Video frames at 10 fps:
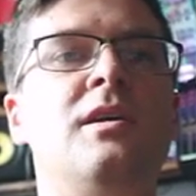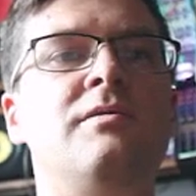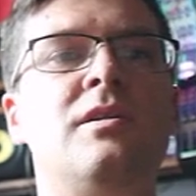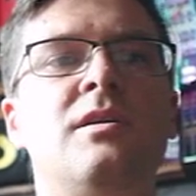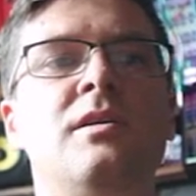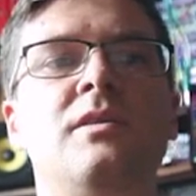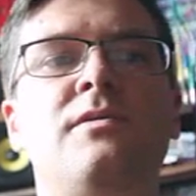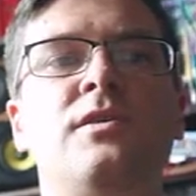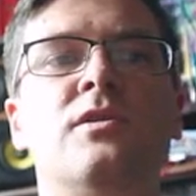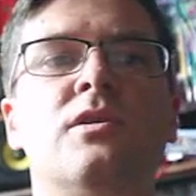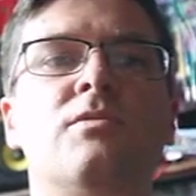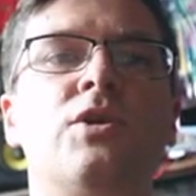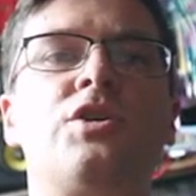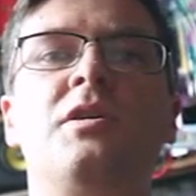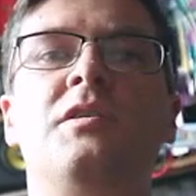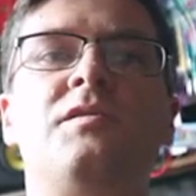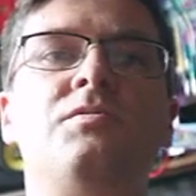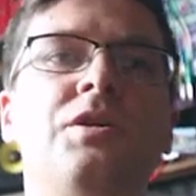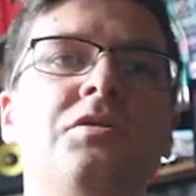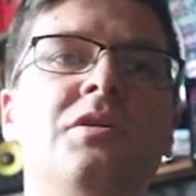Even if you're watching this
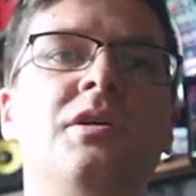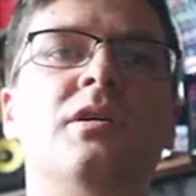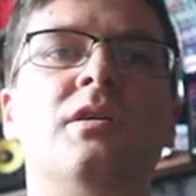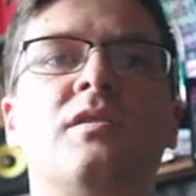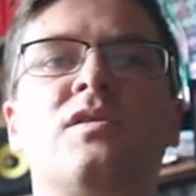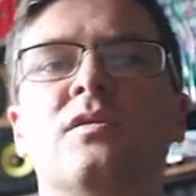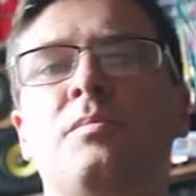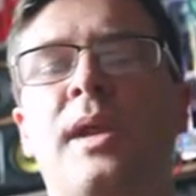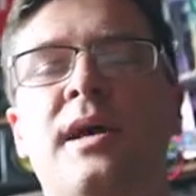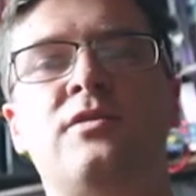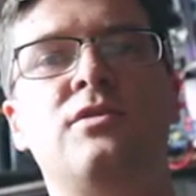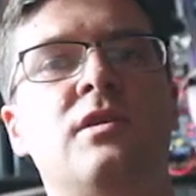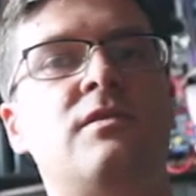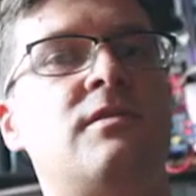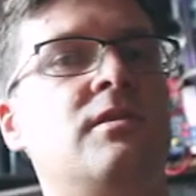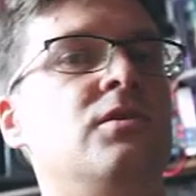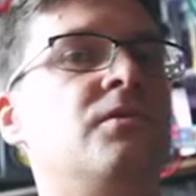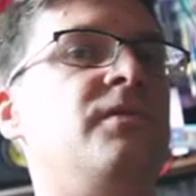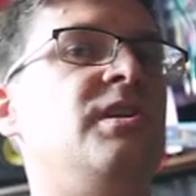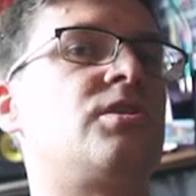video here and don't plan to use the new
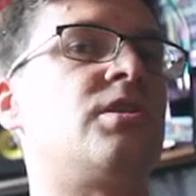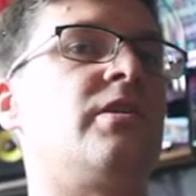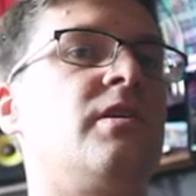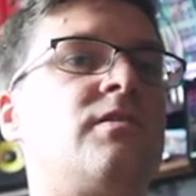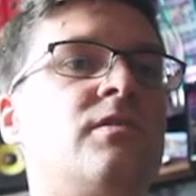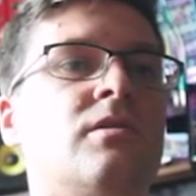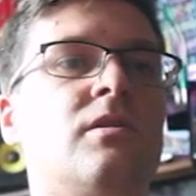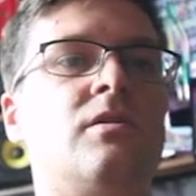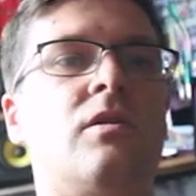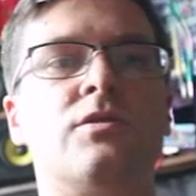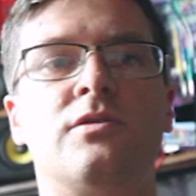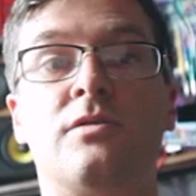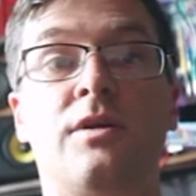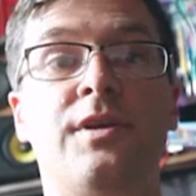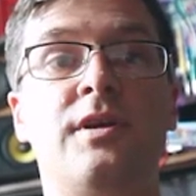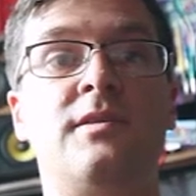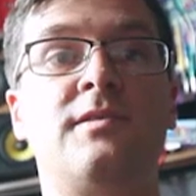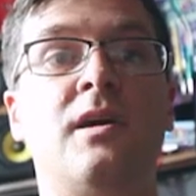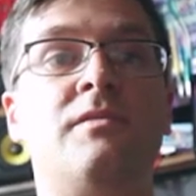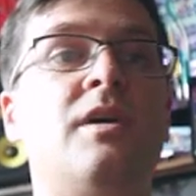features or Autotonic
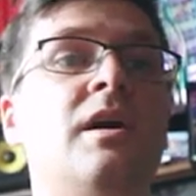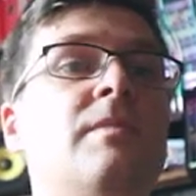itself,